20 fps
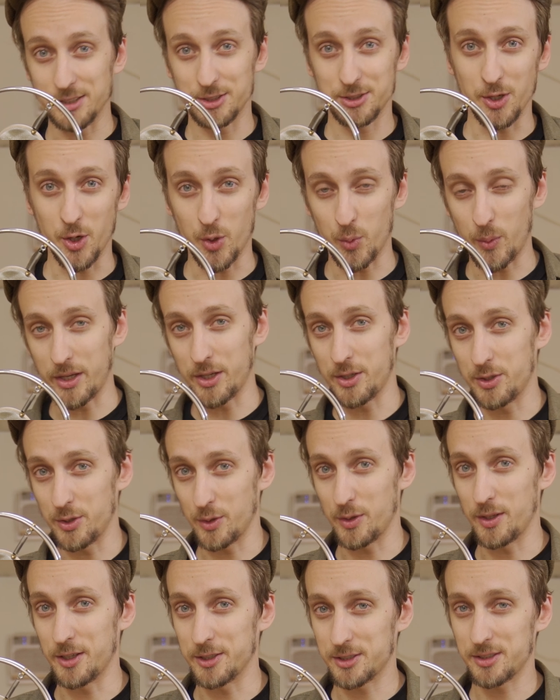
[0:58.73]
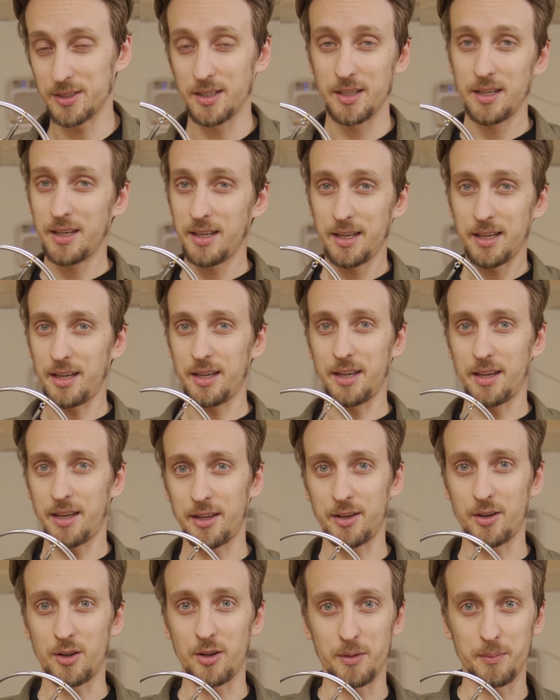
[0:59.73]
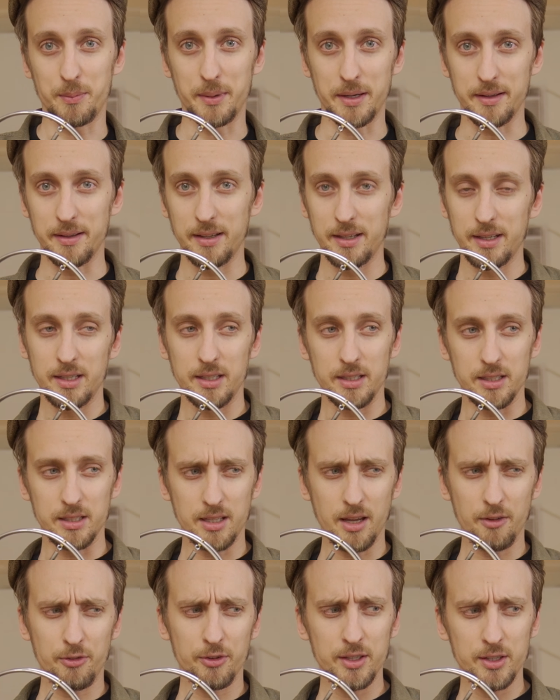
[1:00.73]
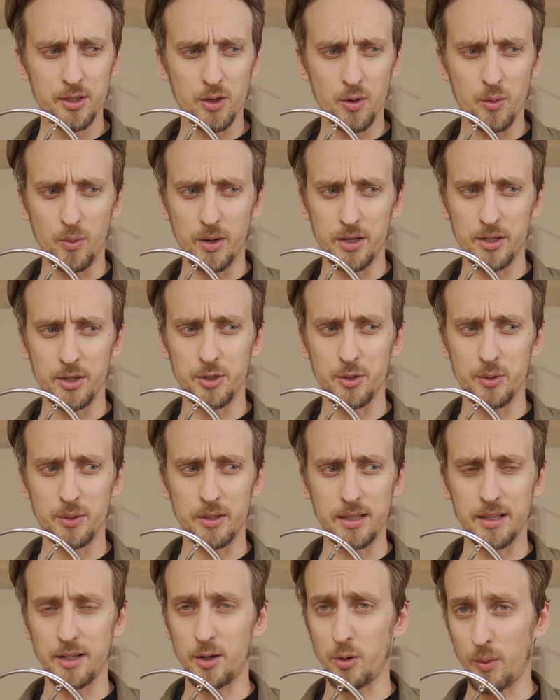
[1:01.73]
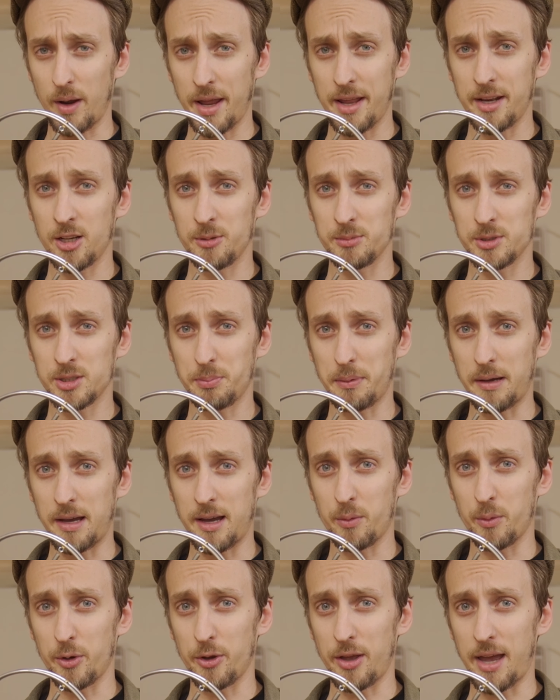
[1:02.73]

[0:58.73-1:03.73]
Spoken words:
stone way to do this at all, but you definitely don't want to do it in a random spot where you